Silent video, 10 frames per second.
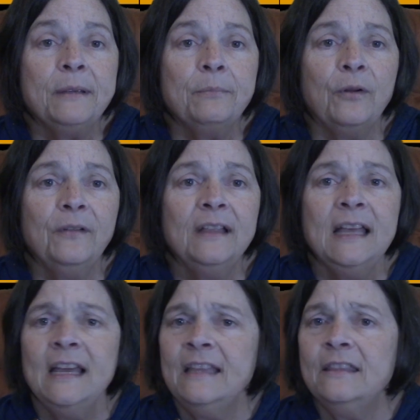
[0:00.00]
people.
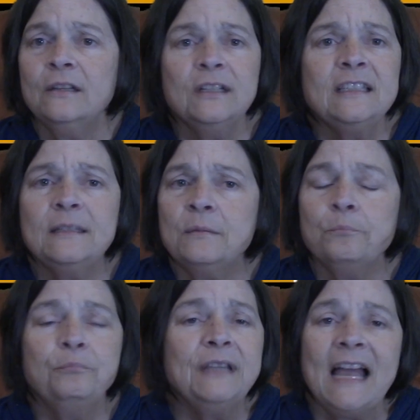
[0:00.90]
There
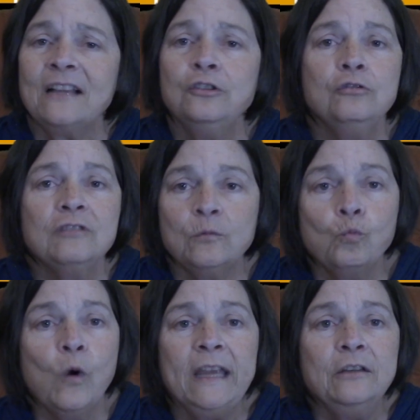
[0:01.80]
isn't Black news
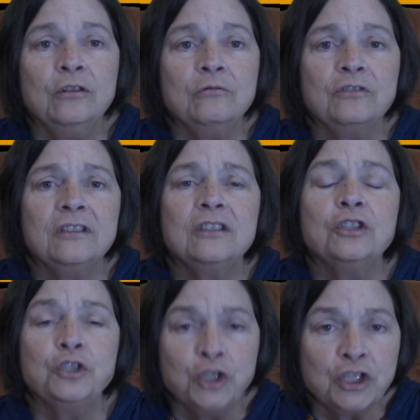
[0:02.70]
and white news,
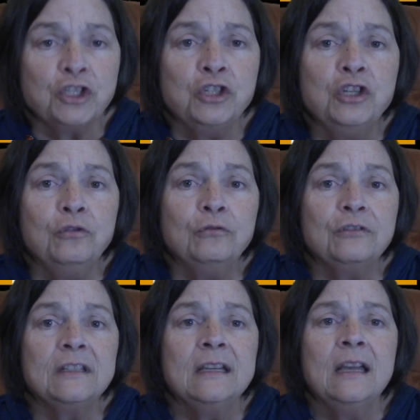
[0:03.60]
there's just
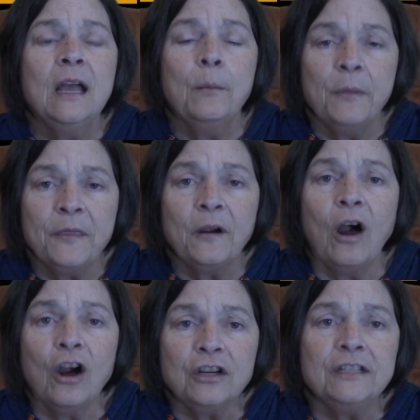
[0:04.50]
news. But there
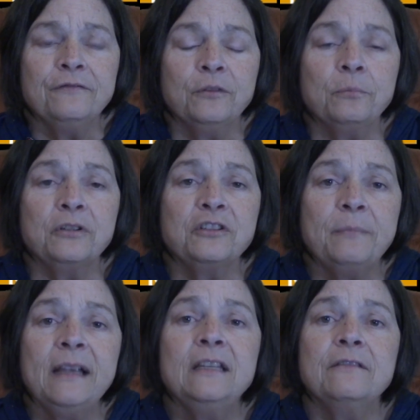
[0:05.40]
are different
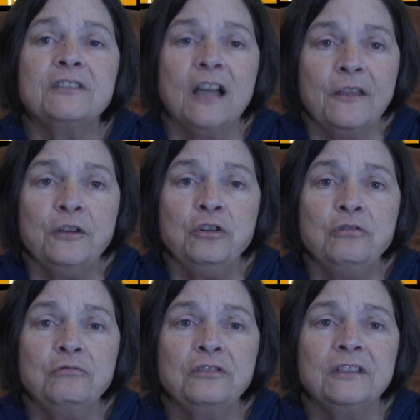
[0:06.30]
perspectives on the
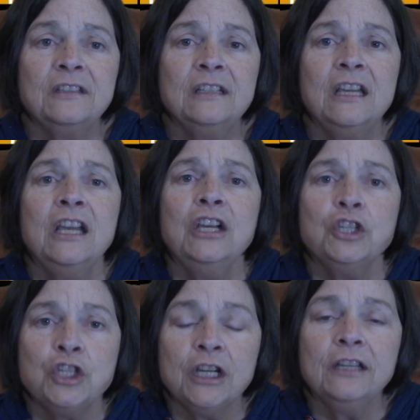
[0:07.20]
news.
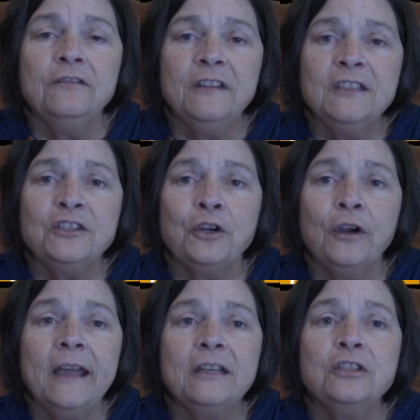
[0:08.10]
She convinced
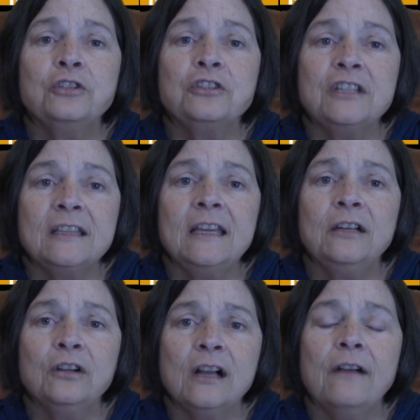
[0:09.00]
her editors to let
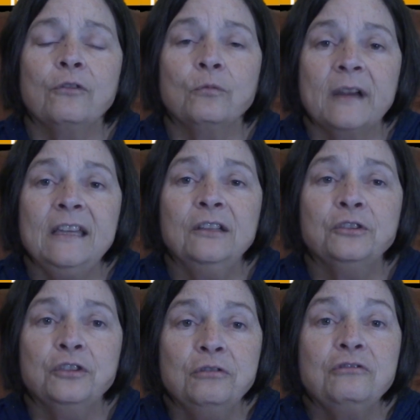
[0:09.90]
her cover
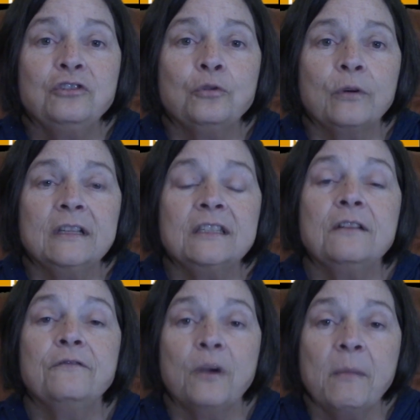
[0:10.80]
regular news stories
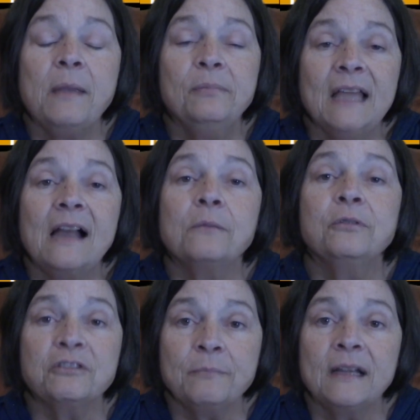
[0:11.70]
from a Black
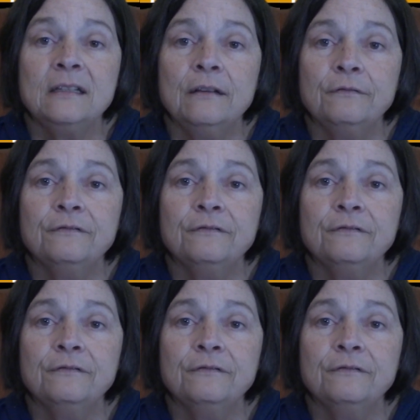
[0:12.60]
perspective,